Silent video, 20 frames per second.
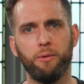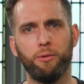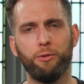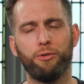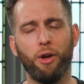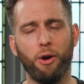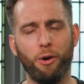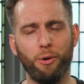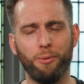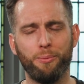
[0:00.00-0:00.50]

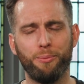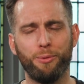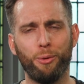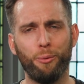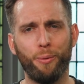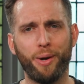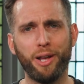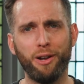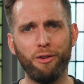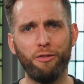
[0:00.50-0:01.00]
So
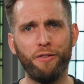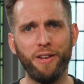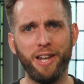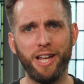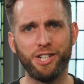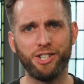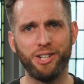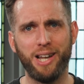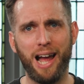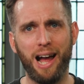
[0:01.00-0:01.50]
we're going to
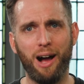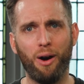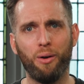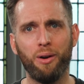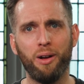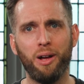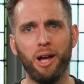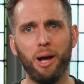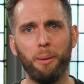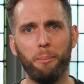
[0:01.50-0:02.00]
finish
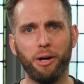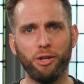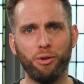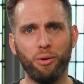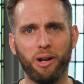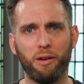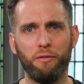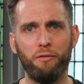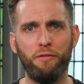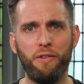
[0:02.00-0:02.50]
now by
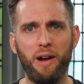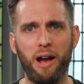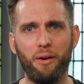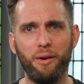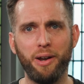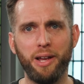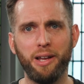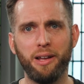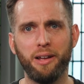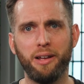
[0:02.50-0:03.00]
doing a
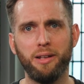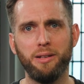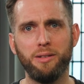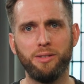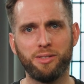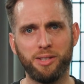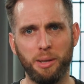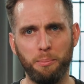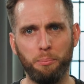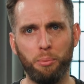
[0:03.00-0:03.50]
very
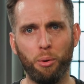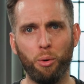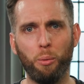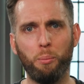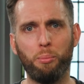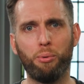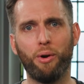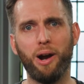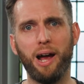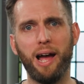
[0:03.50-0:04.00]

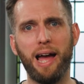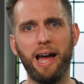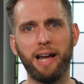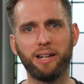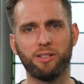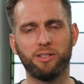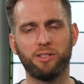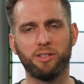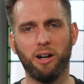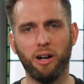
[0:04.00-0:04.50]
simple prayer
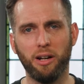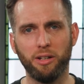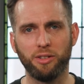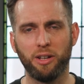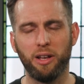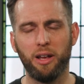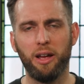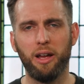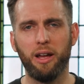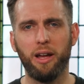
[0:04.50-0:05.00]
exercise.